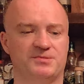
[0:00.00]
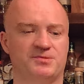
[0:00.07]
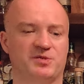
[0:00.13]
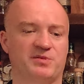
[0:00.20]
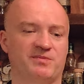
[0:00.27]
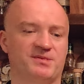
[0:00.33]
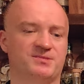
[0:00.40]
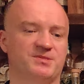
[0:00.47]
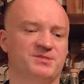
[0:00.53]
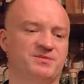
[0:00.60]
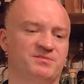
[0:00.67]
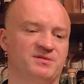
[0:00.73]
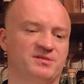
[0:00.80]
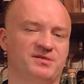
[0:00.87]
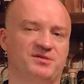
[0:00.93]
For
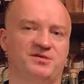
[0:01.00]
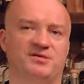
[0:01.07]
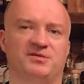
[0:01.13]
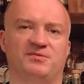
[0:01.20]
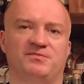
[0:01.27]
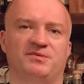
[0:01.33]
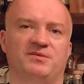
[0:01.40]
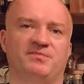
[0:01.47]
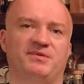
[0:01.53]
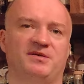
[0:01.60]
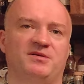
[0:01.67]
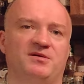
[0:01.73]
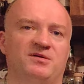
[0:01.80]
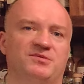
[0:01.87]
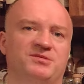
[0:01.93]
350 milliliter, you're
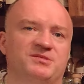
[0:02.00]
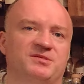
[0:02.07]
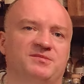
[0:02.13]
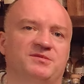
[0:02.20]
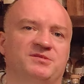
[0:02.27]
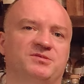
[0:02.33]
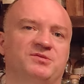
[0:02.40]
paying 100 something.